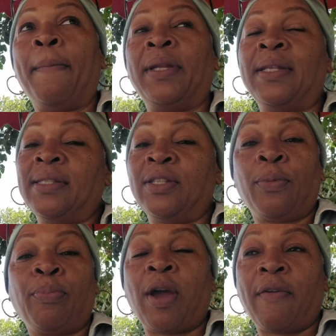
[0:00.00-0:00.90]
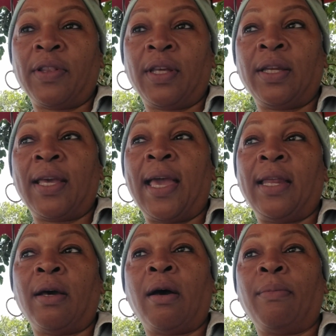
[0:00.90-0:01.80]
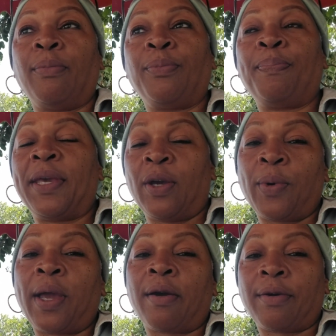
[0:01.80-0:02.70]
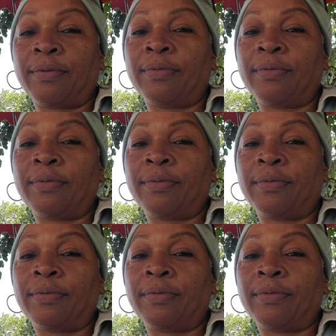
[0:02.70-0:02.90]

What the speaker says: but it's still prevalent, and be aware